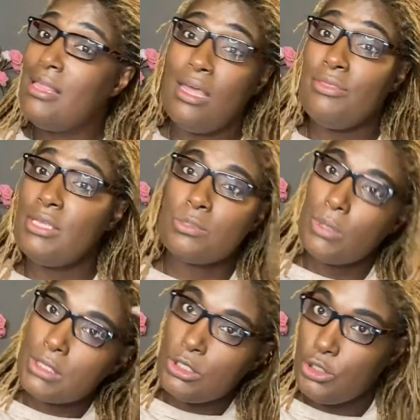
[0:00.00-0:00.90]
And this
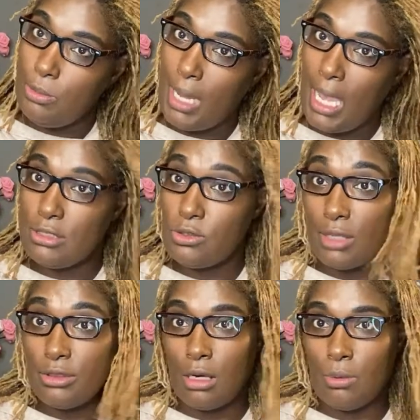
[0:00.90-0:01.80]
wasn't too bad, so
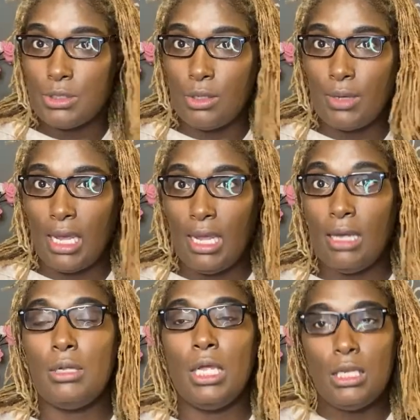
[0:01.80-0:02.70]
I thought it was okay.
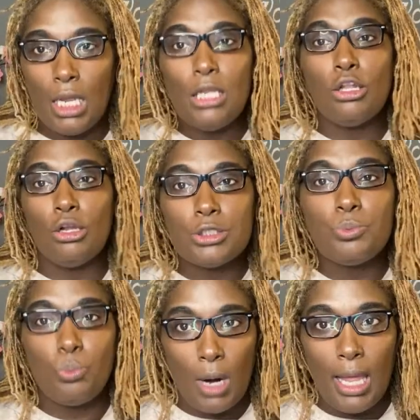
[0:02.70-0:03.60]
It looked
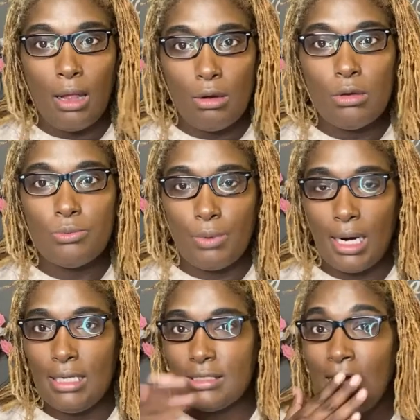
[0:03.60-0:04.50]
well,
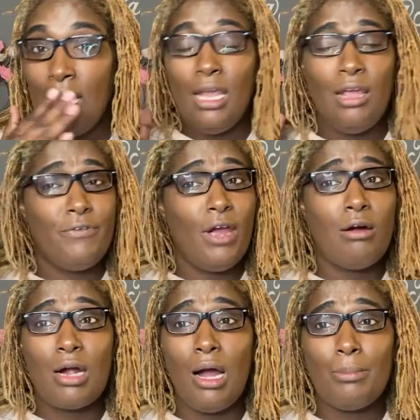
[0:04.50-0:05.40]
right? If y'all
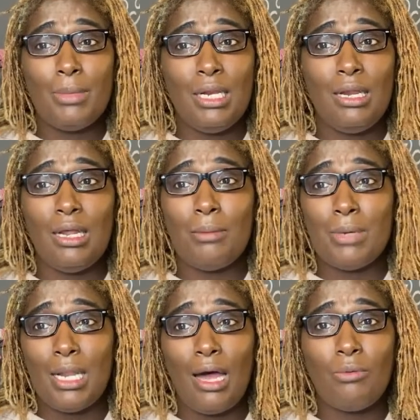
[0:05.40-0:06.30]
are commenting
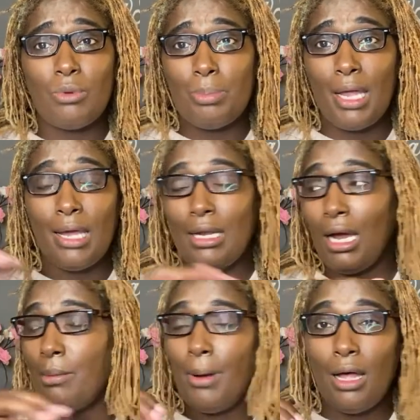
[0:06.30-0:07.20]
and not replying,
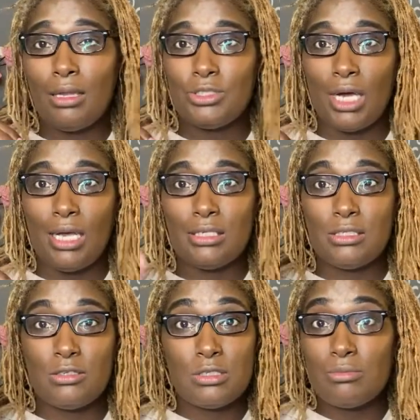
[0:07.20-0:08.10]
I
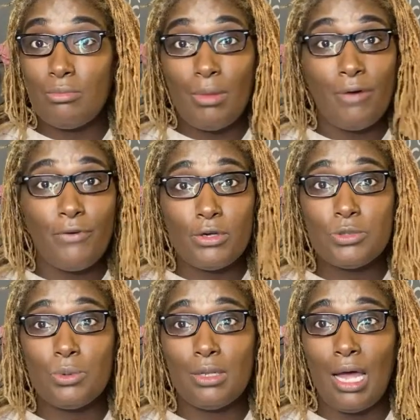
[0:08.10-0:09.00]
apologize. This is my
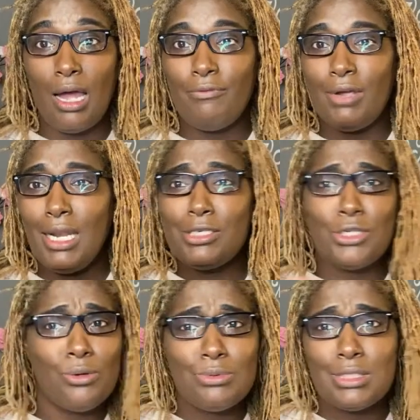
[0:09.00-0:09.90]
first real live, and I
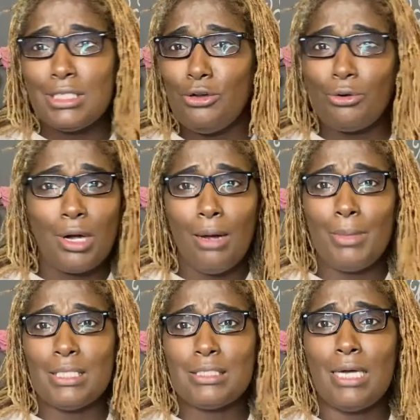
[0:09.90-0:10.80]
don't see your
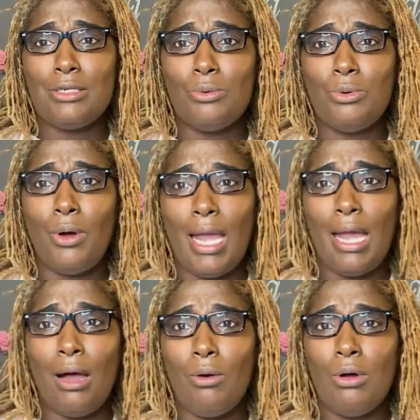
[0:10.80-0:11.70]
comments. I don't know
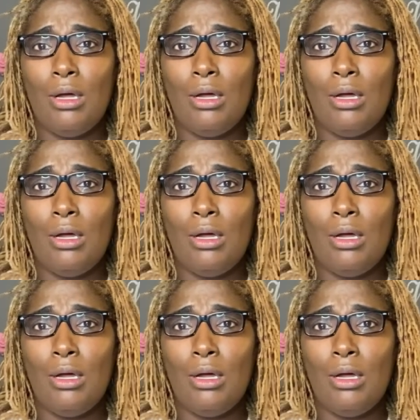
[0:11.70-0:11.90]
how.